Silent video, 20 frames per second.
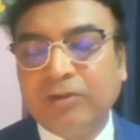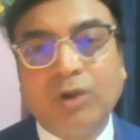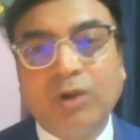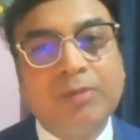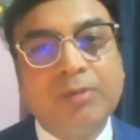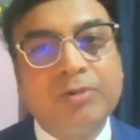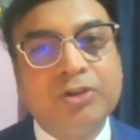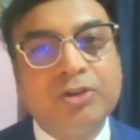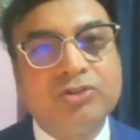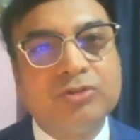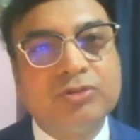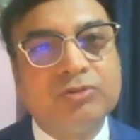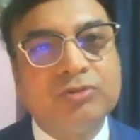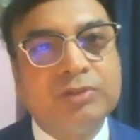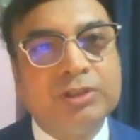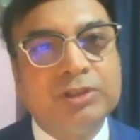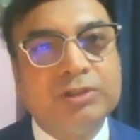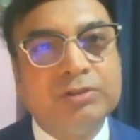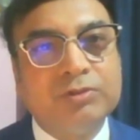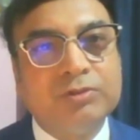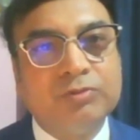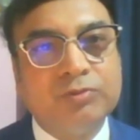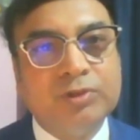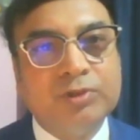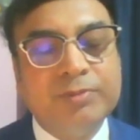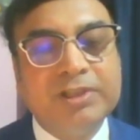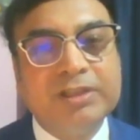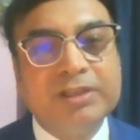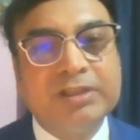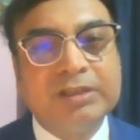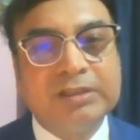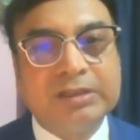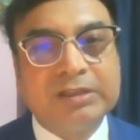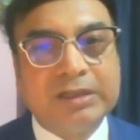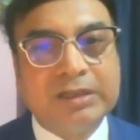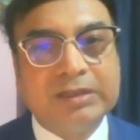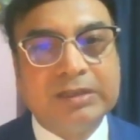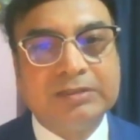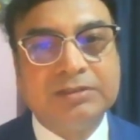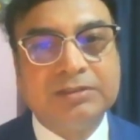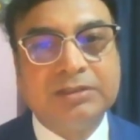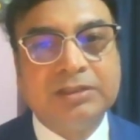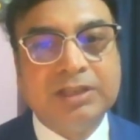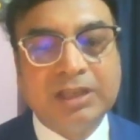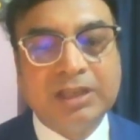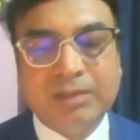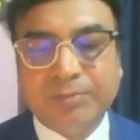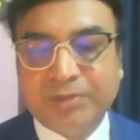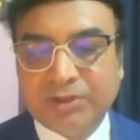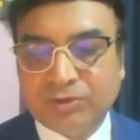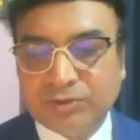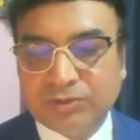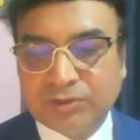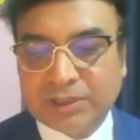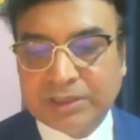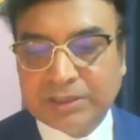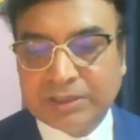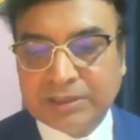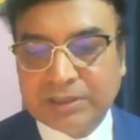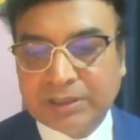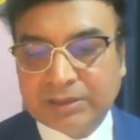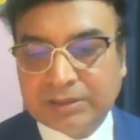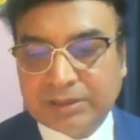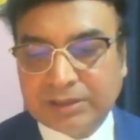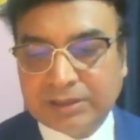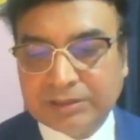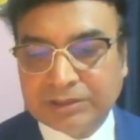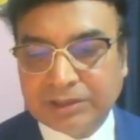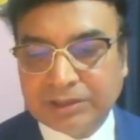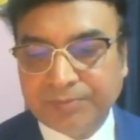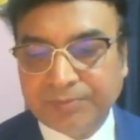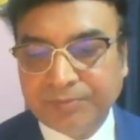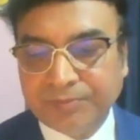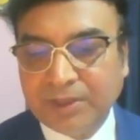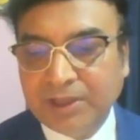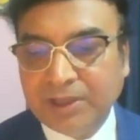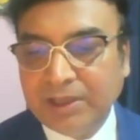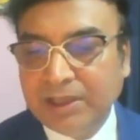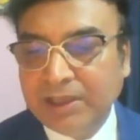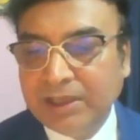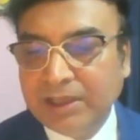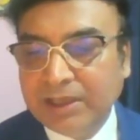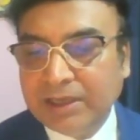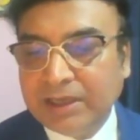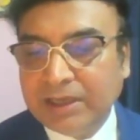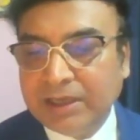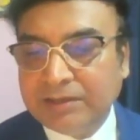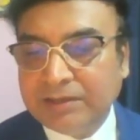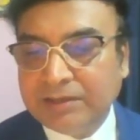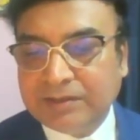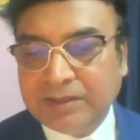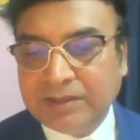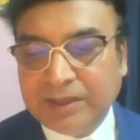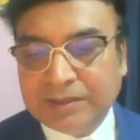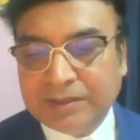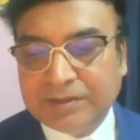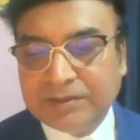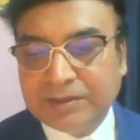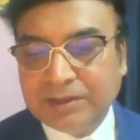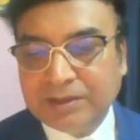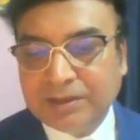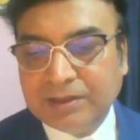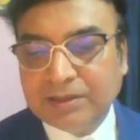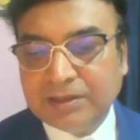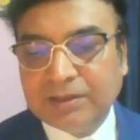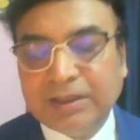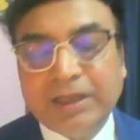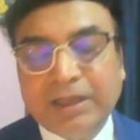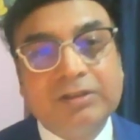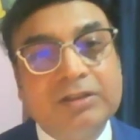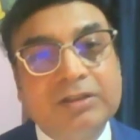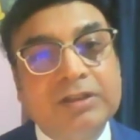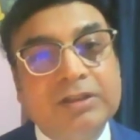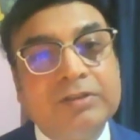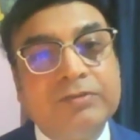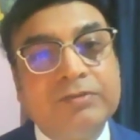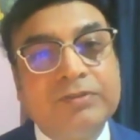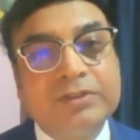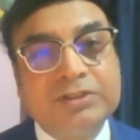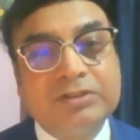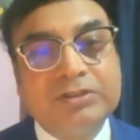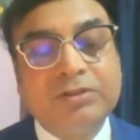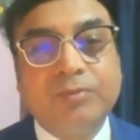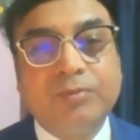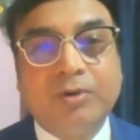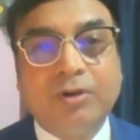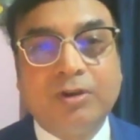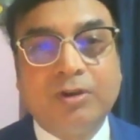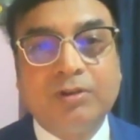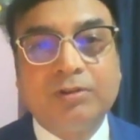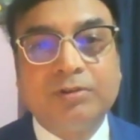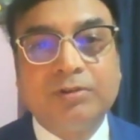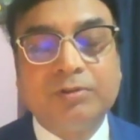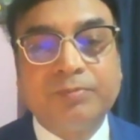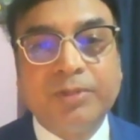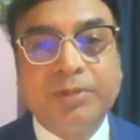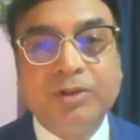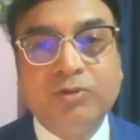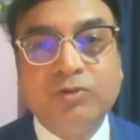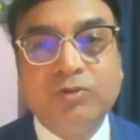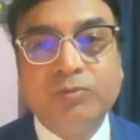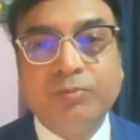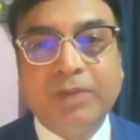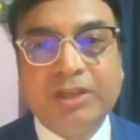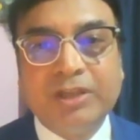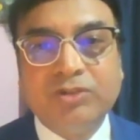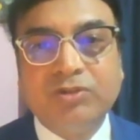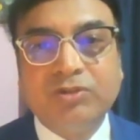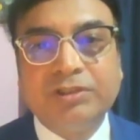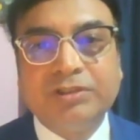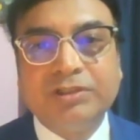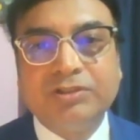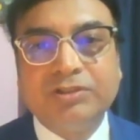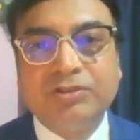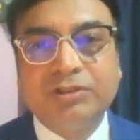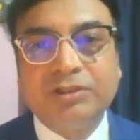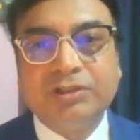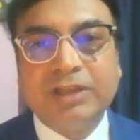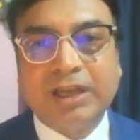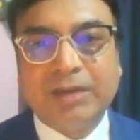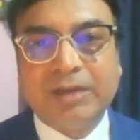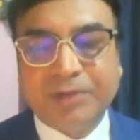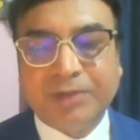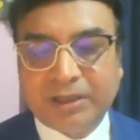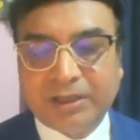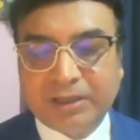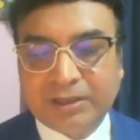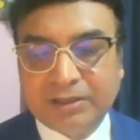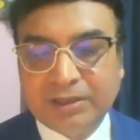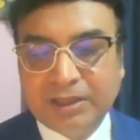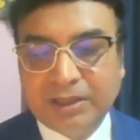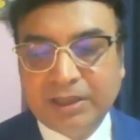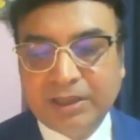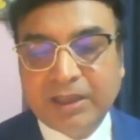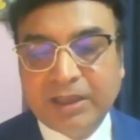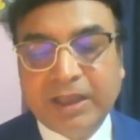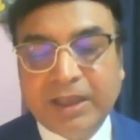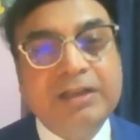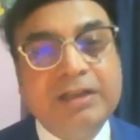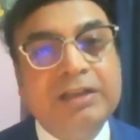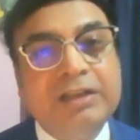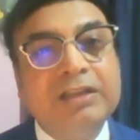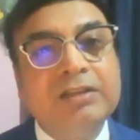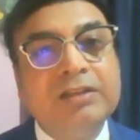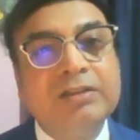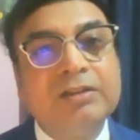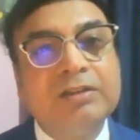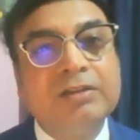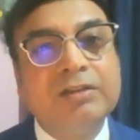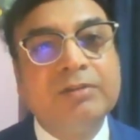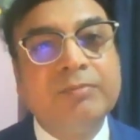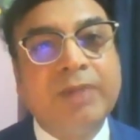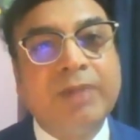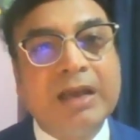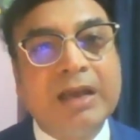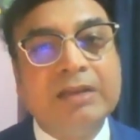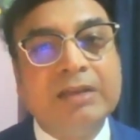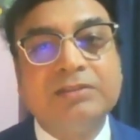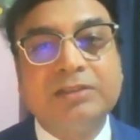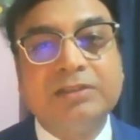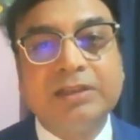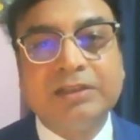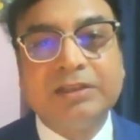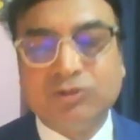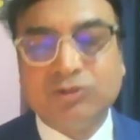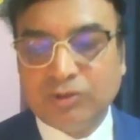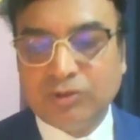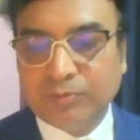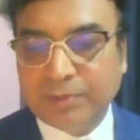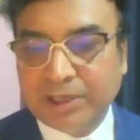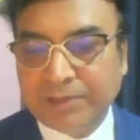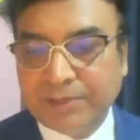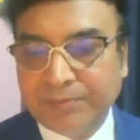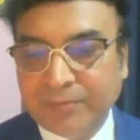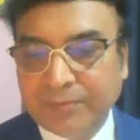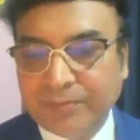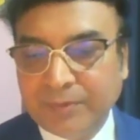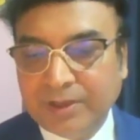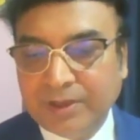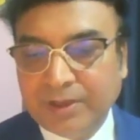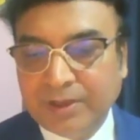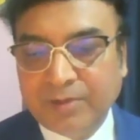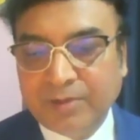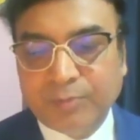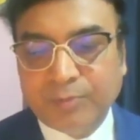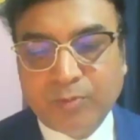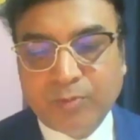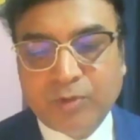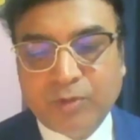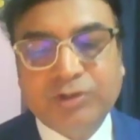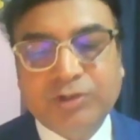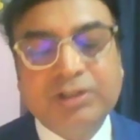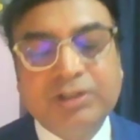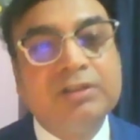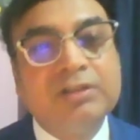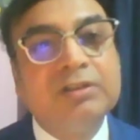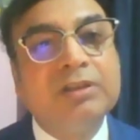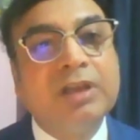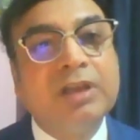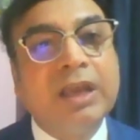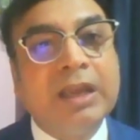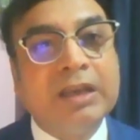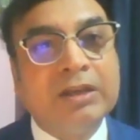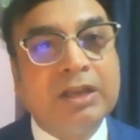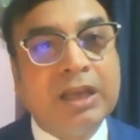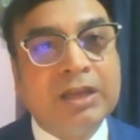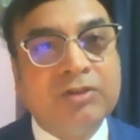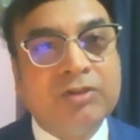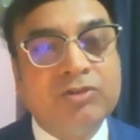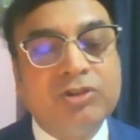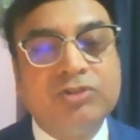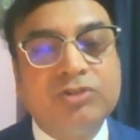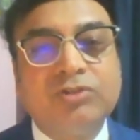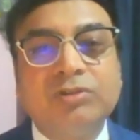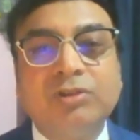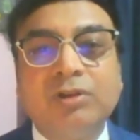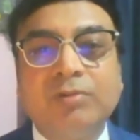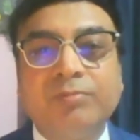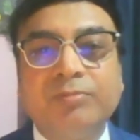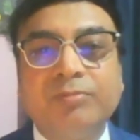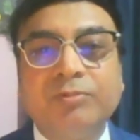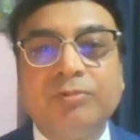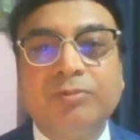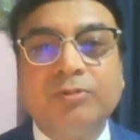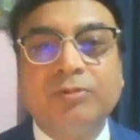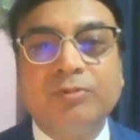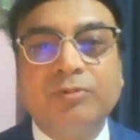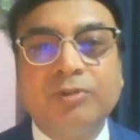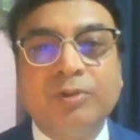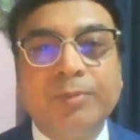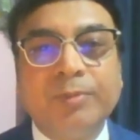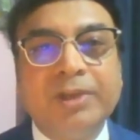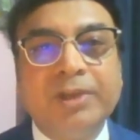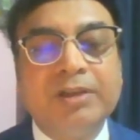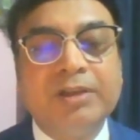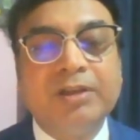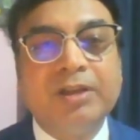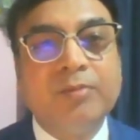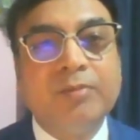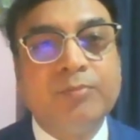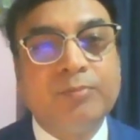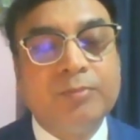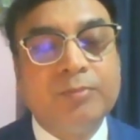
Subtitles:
collaboration with women and girls in every society and culture. It says that first of all, few major decisions they have taken: ending violence against women, promoting education of women,